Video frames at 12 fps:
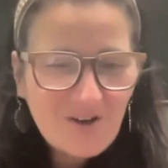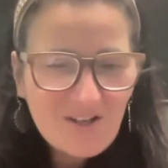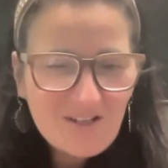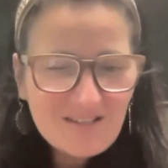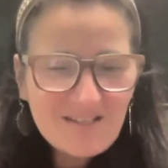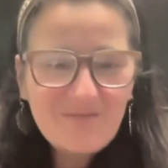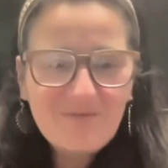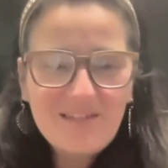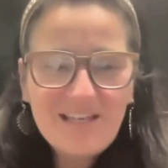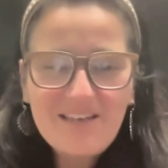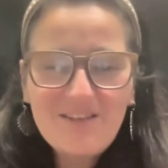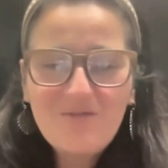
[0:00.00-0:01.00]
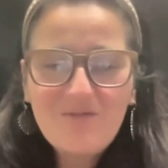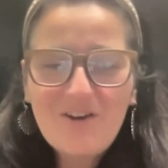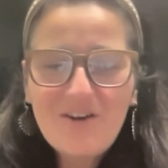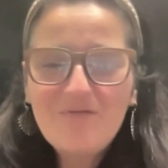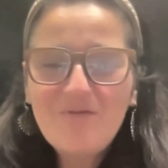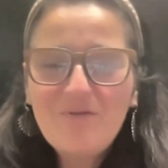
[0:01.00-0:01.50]
Awesome. Thank you.
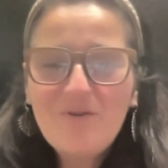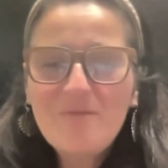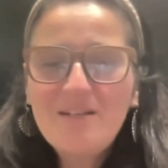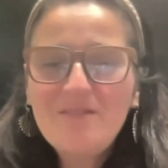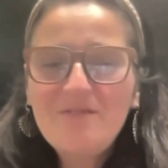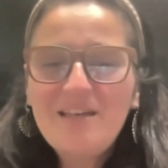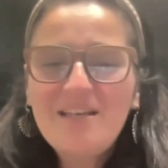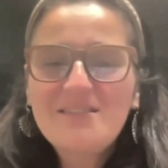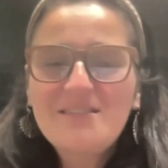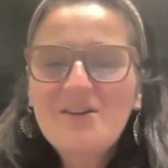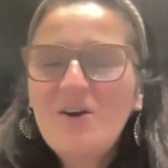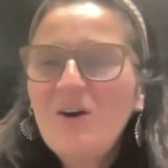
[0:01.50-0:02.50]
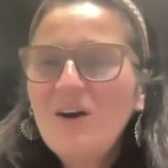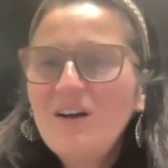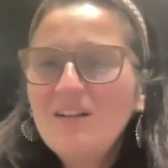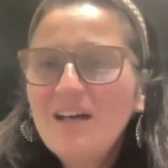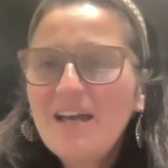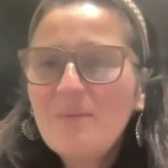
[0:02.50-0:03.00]
Very informative. Thanks to
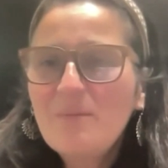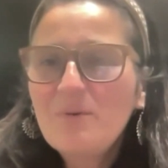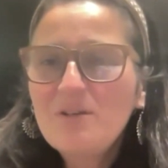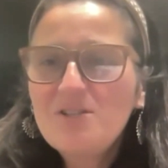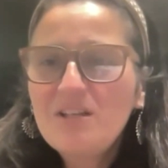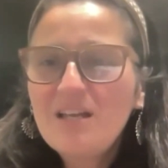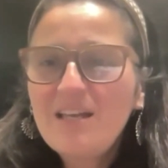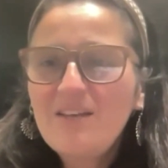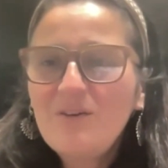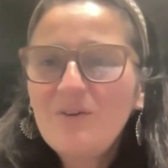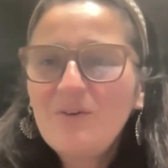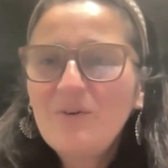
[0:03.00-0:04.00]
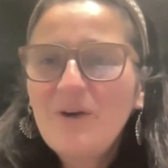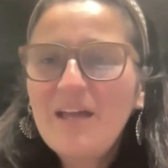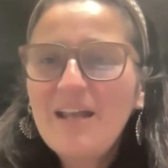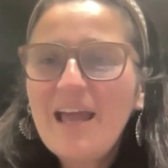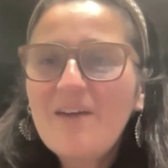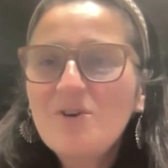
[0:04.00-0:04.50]
all. I appreciate you
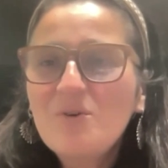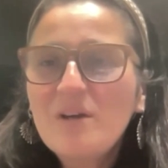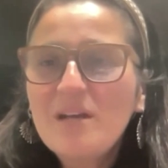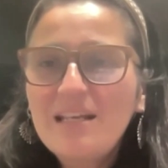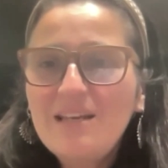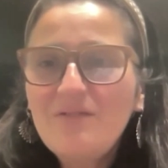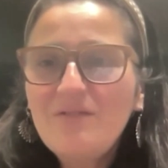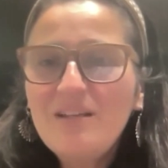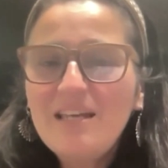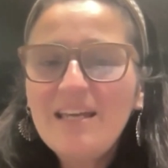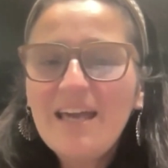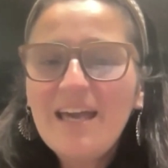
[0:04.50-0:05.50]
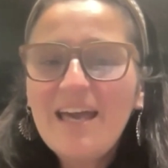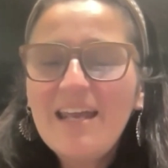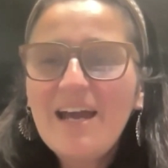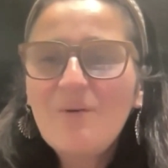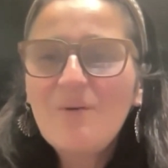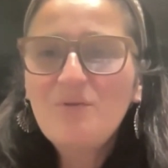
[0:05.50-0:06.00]
and have a great evening. And
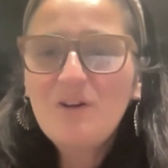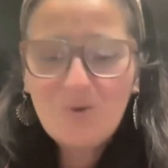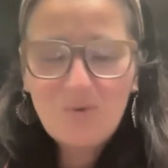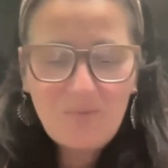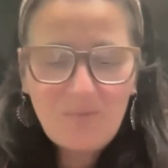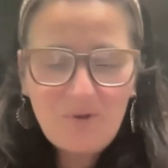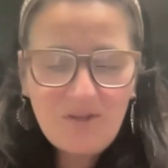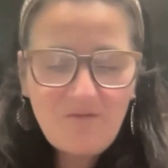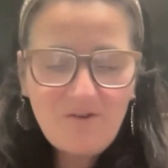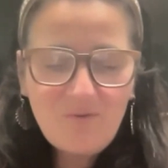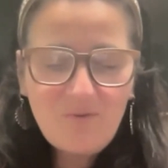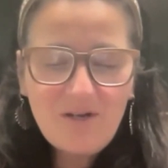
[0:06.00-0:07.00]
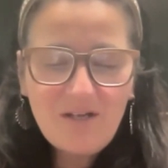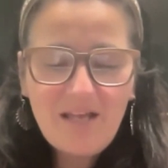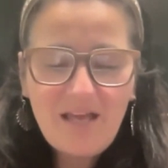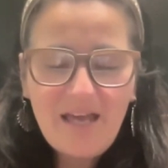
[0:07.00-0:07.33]
I will follow up with everyone.